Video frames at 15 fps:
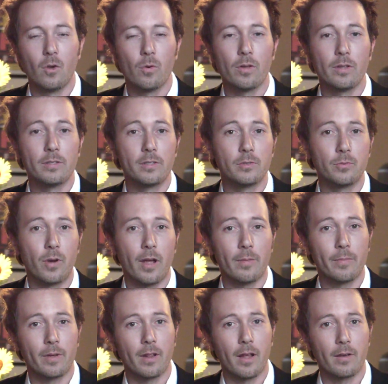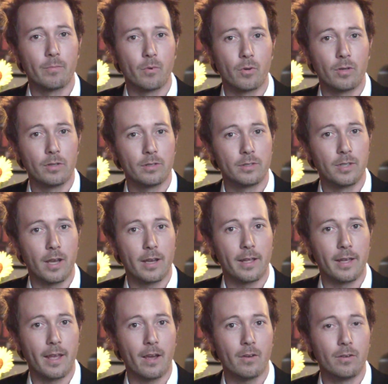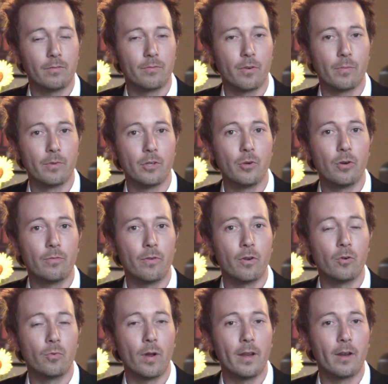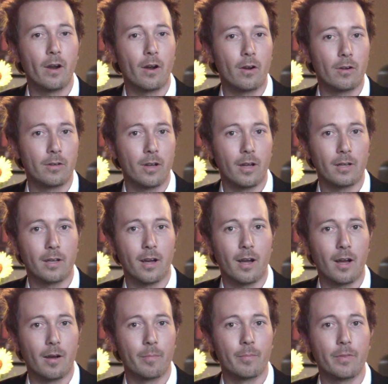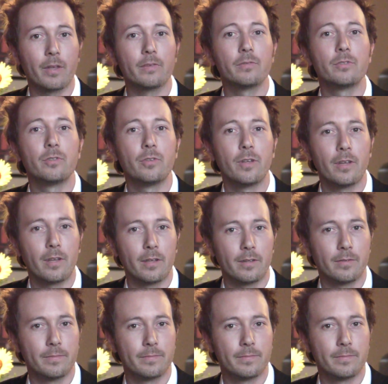Well, this is Ryan MacLeod Morris signing out from UFORadar.com. Thanks for tuning in.